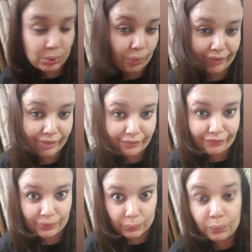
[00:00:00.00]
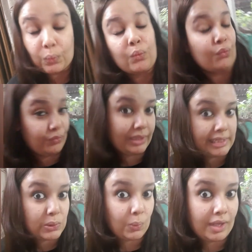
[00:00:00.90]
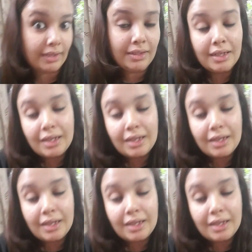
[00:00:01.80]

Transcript: going with the flow with this one.